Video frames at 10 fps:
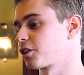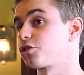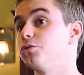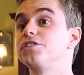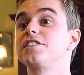
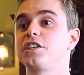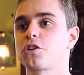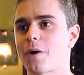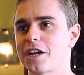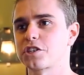
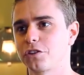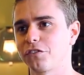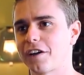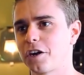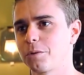
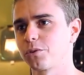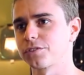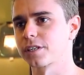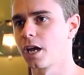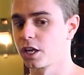situational
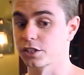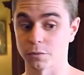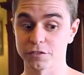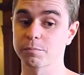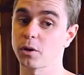variables.
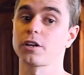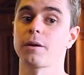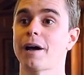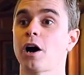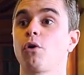So we've
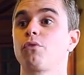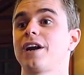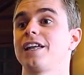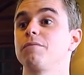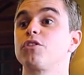spoken about
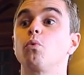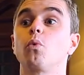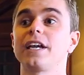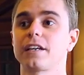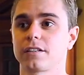already the
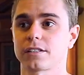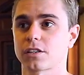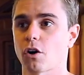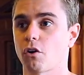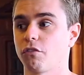
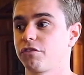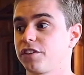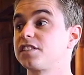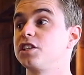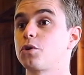weakness of
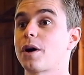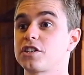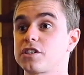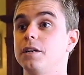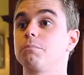the
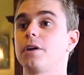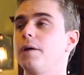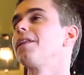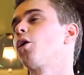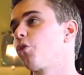situation,
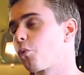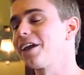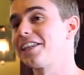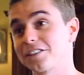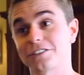the
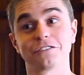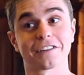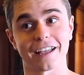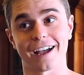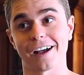weakness
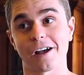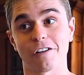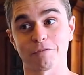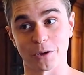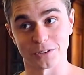
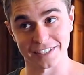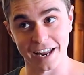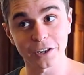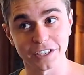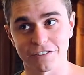of
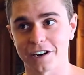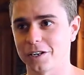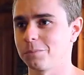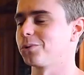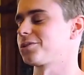personality
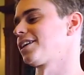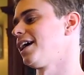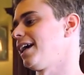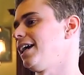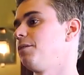variables
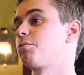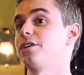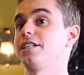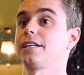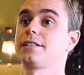in
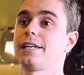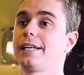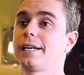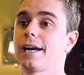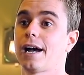
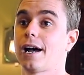predicting